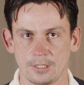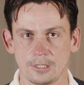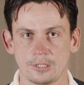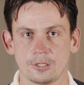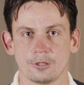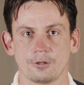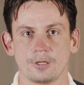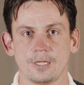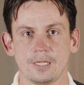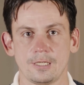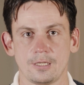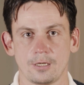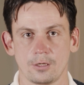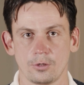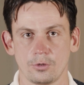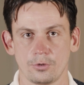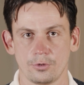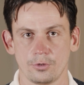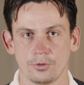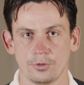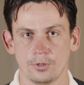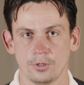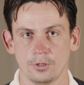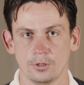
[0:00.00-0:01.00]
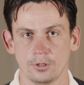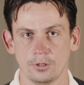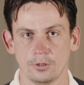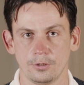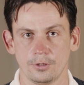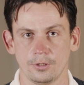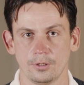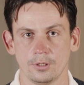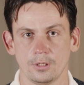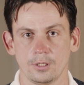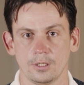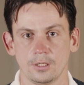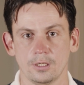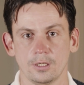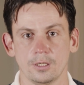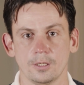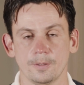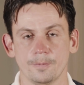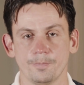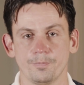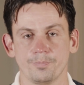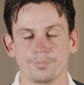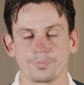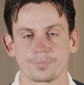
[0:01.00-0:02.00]
iterating
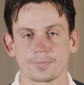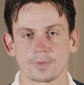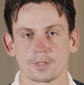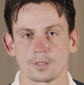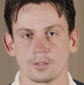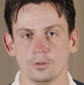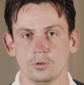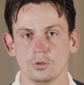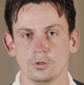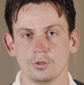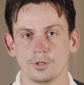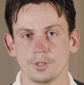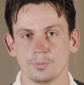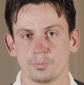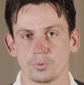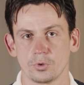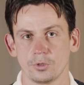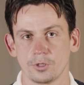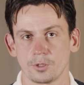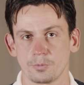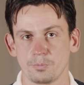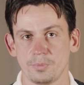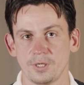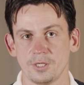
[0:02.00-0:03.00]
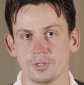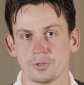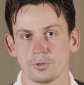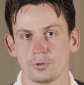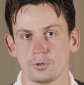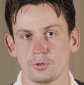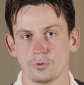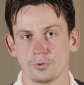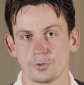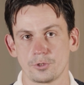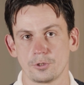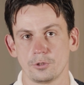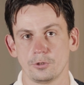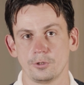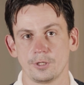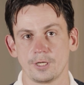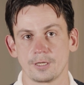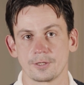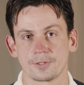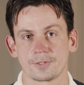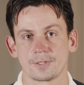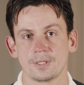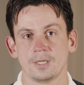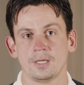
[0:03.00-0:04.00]
on the product based on those
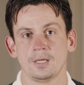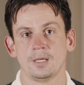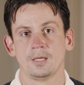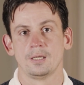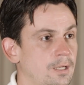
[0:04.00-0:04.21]
learnings,